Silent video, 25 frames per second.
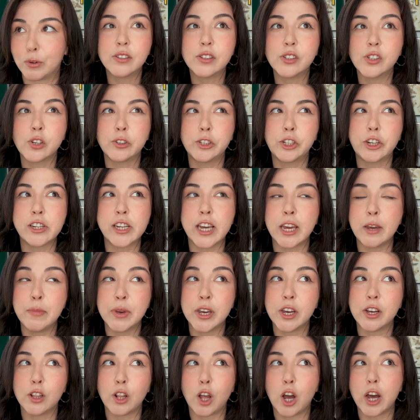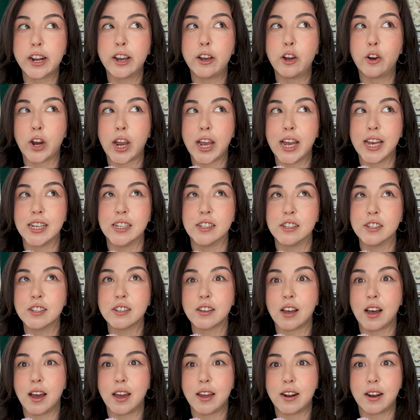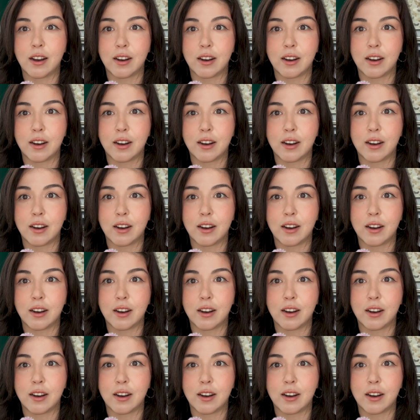So she gave me a lot of great insight